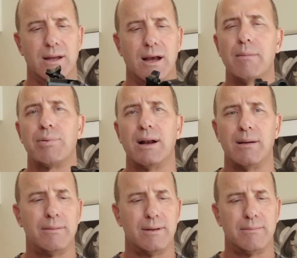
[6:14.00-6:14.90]

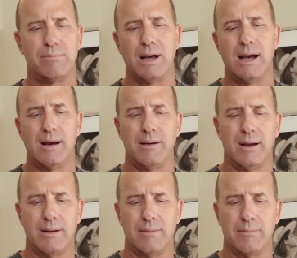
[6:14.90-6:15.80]
Umbrella
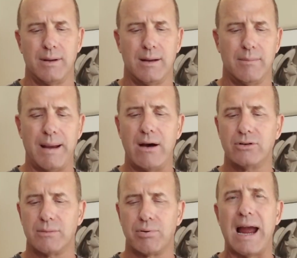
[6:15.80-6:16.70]

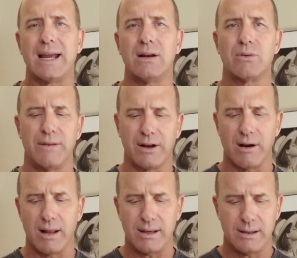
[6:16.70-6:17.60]
mount bracket, what do they
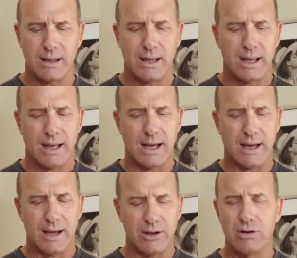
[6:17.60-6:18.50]
call it?
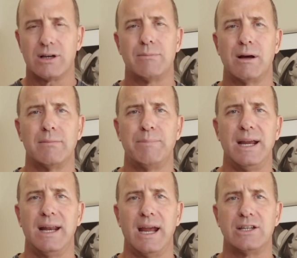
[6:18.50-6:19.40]
You look at them on
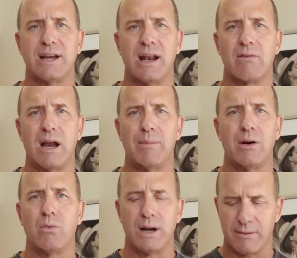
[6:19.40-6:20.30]
B&H,
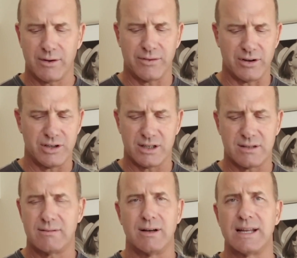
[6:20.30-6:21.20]
Adorama, whatever,
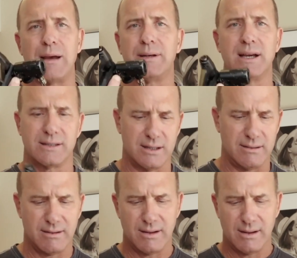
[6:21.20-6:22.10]
they're dime a
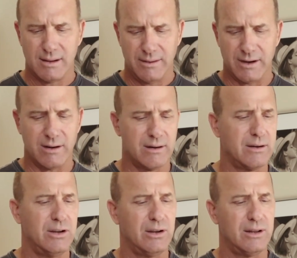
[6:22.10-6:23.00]
dozen.
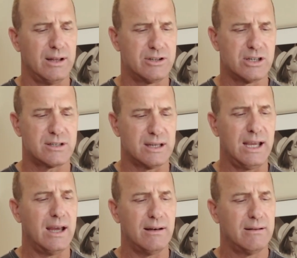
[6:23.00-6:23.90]
It's just,
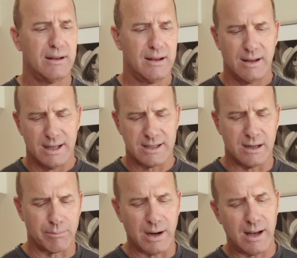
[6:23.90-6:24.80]
again, it's an
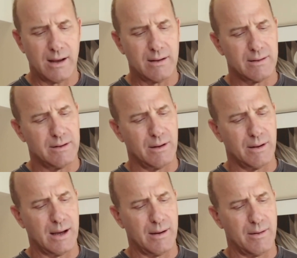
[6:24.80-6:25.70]
umbrella,
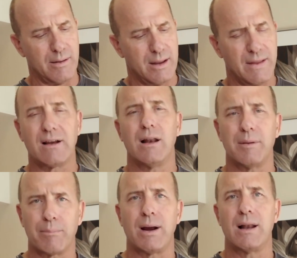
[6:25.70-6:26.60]
they call it an
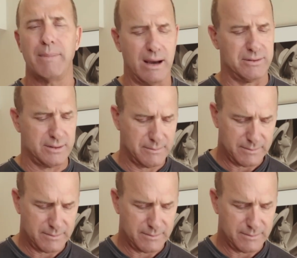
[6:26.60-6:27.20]
umbrella mount.